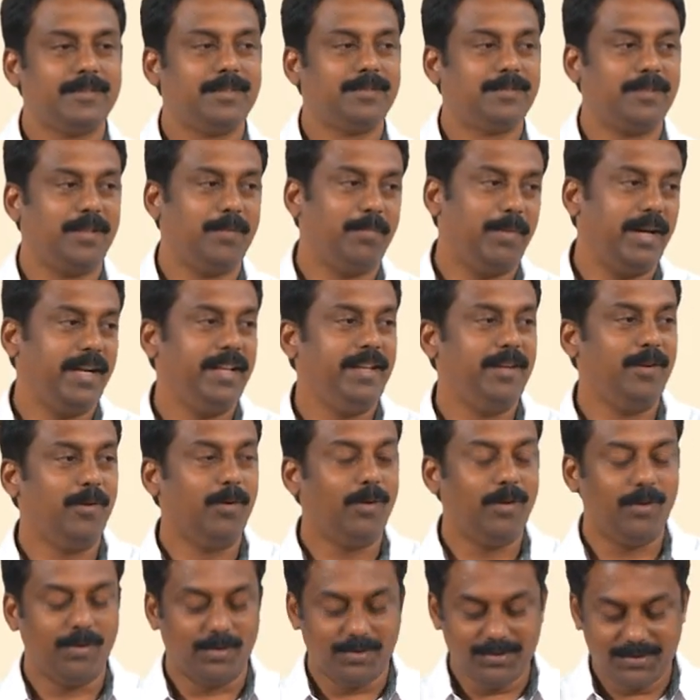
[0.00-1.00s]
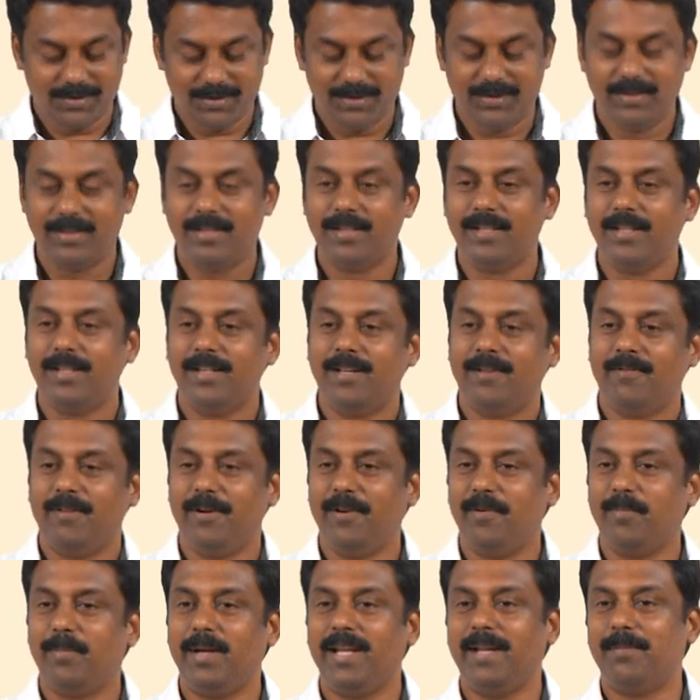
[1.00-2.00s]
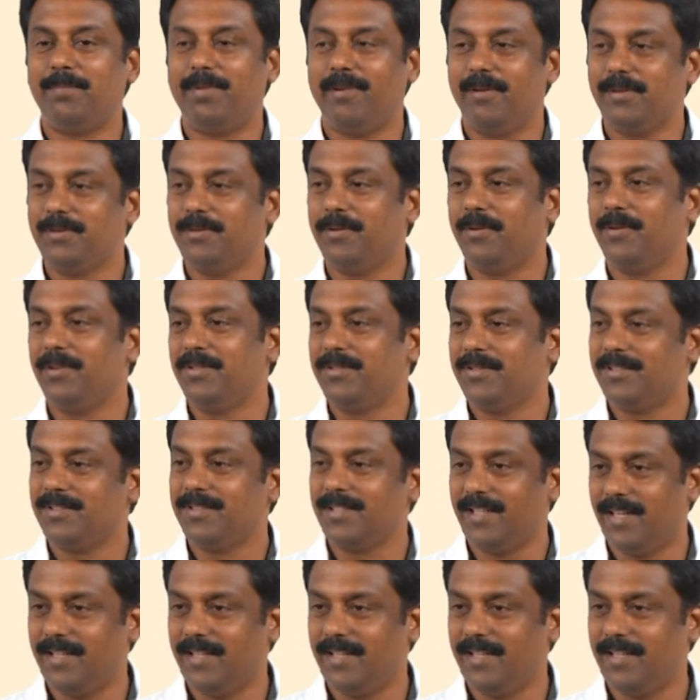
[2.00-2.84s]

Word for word: So, the money goes when you buy a power source